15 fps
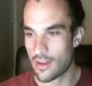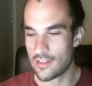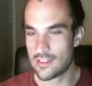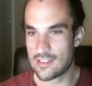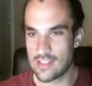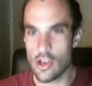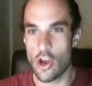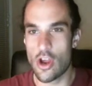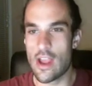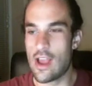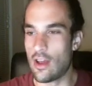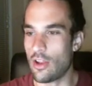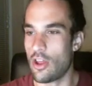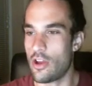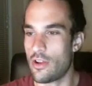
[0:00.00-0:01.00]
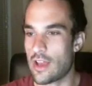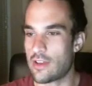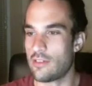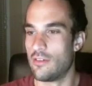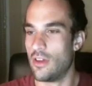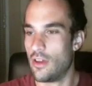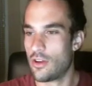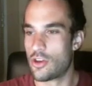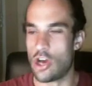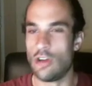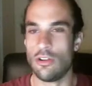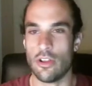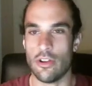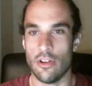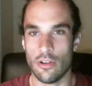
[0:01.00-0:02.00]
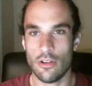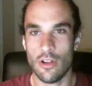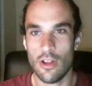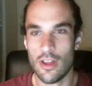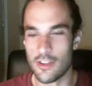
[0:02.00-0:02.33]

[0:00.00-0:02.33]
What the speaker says: C-O-L-O, like colonel,